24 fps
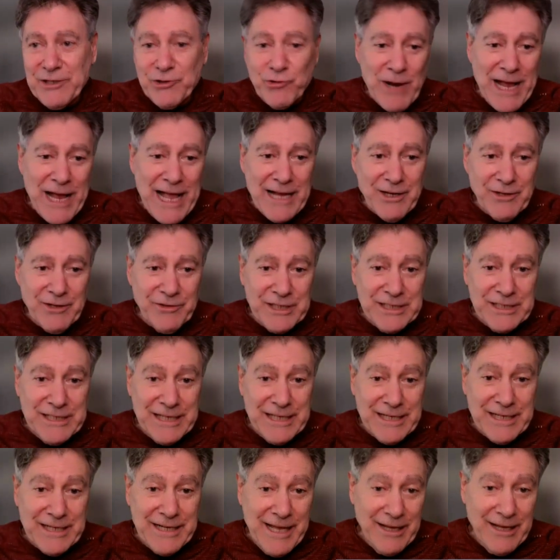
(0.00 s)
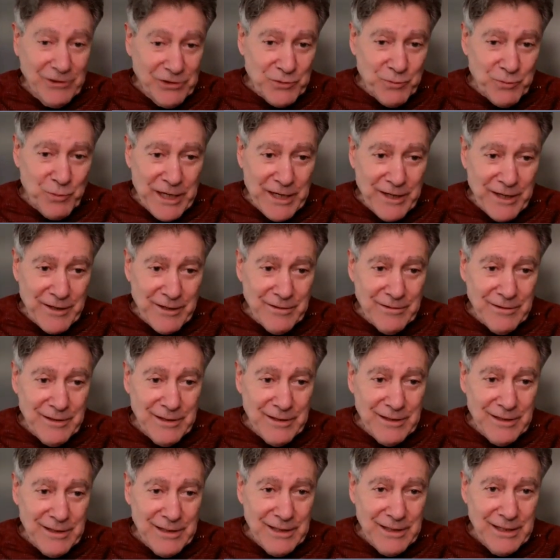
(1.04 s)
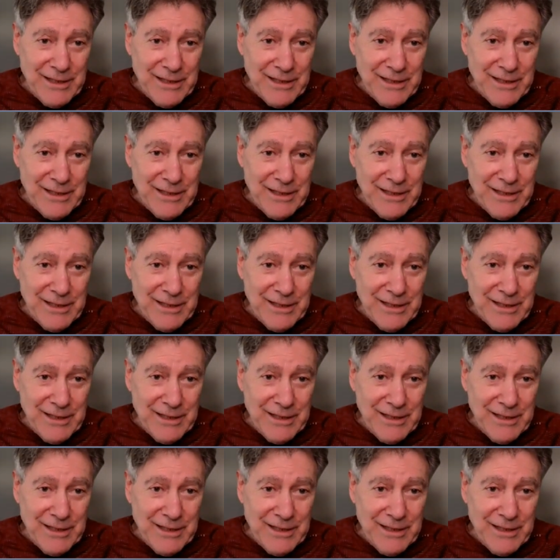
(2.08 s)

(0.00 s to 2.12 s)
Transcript: be a drag on the ticket elsewhere?